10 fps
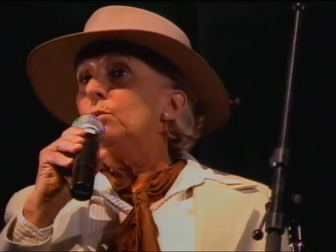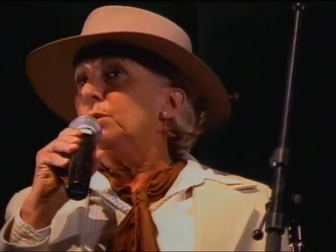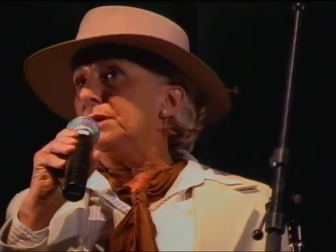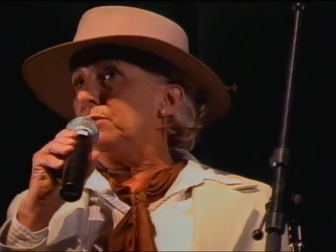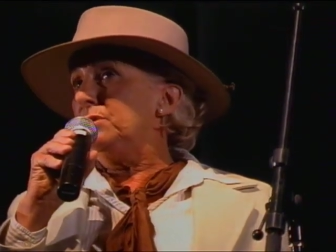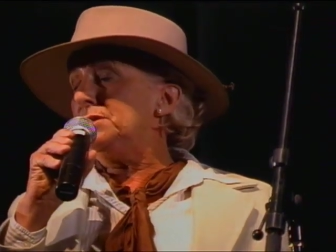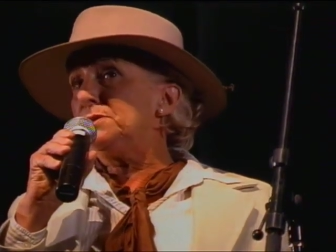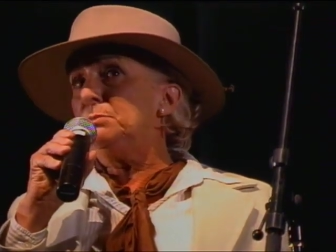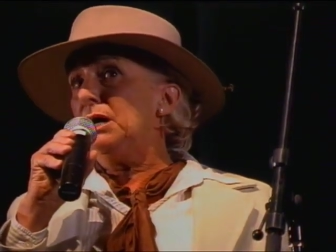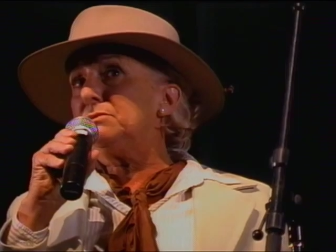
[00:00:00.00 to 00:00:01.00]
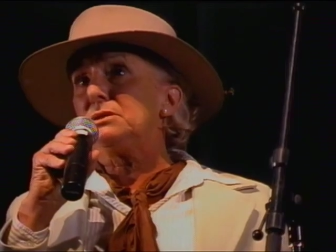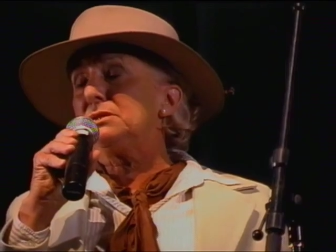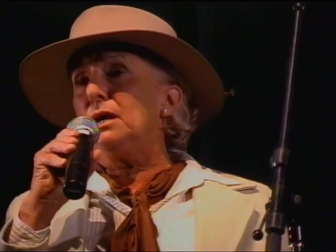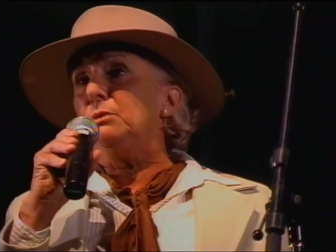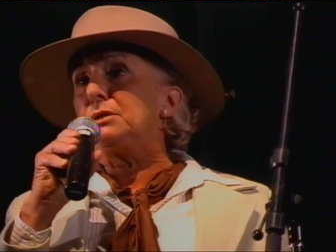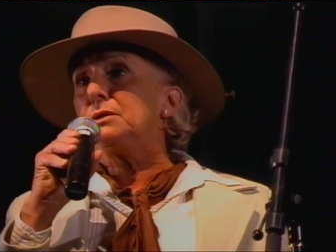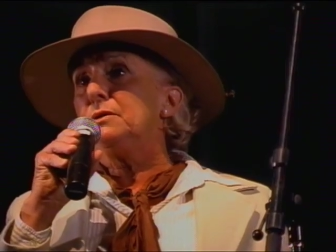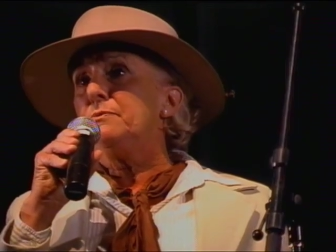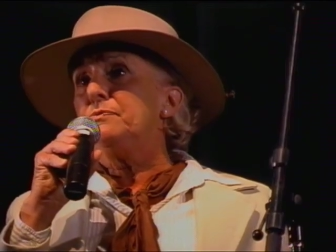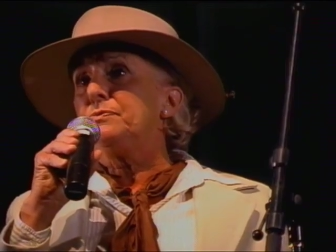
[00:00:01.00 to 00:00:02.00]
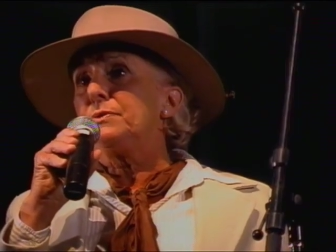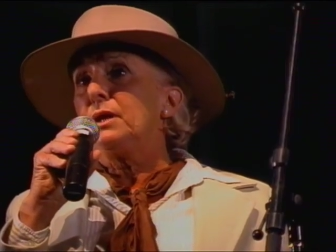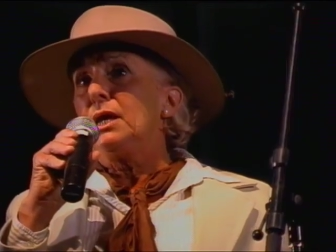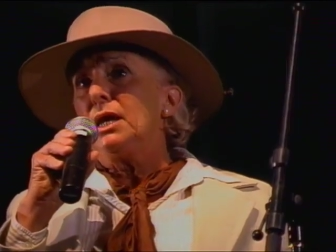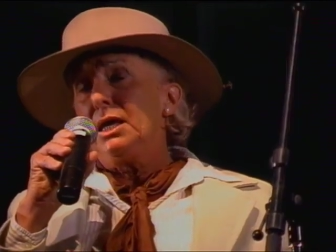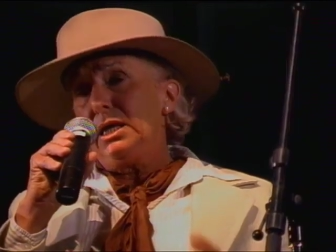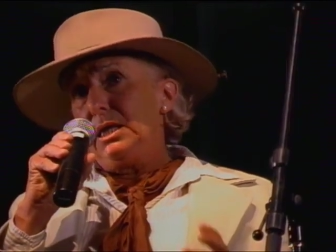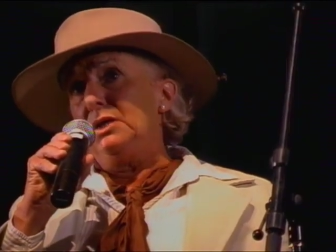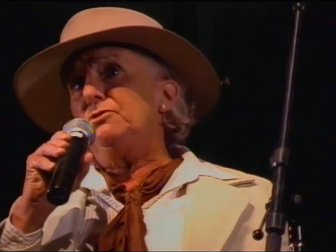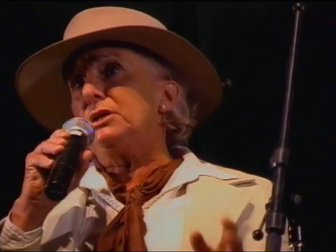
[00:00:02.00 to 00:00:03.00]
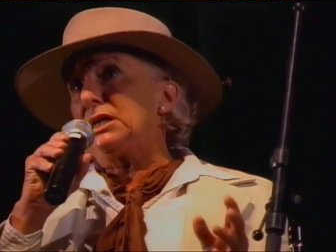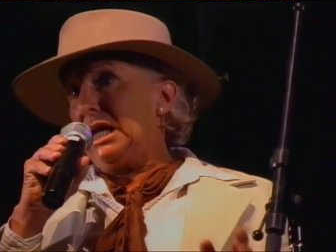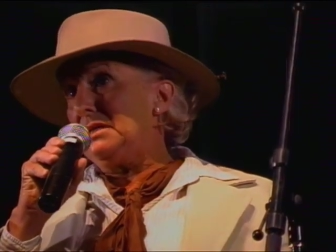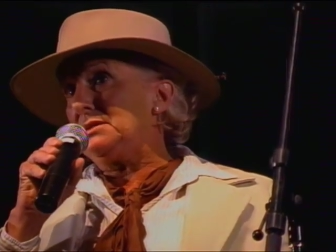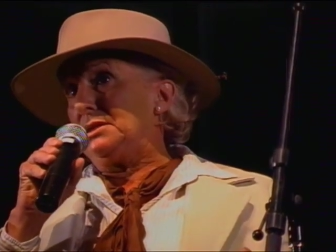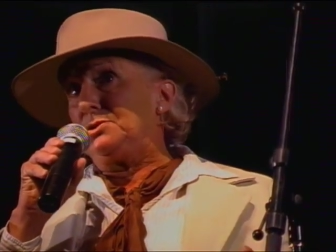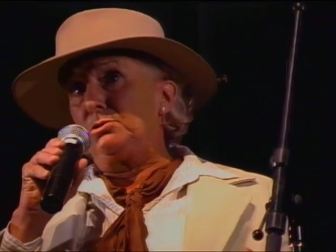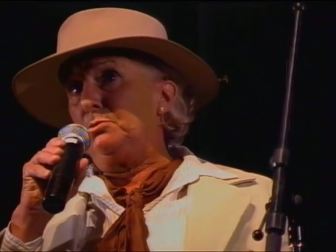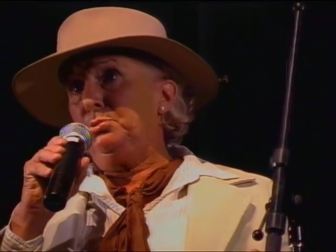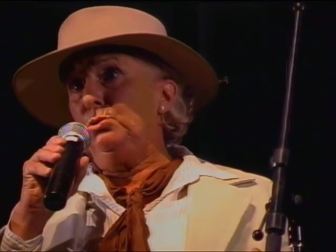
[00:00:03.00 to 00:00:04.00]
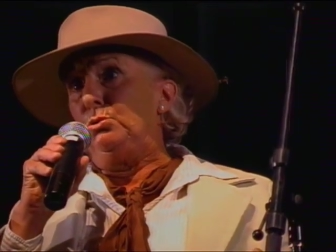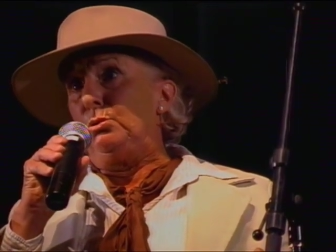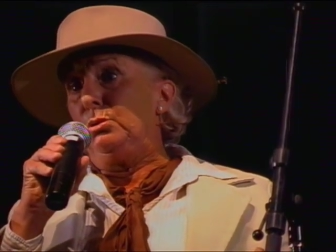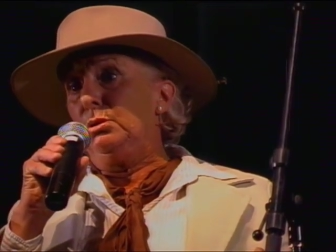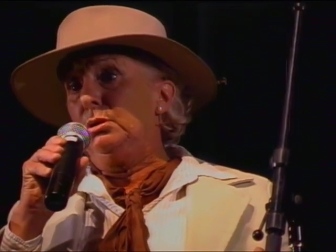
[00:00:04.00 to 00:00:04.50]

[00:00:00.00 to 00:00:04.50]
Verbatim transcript: When they reached the mountain summit, even Clancy took a pull.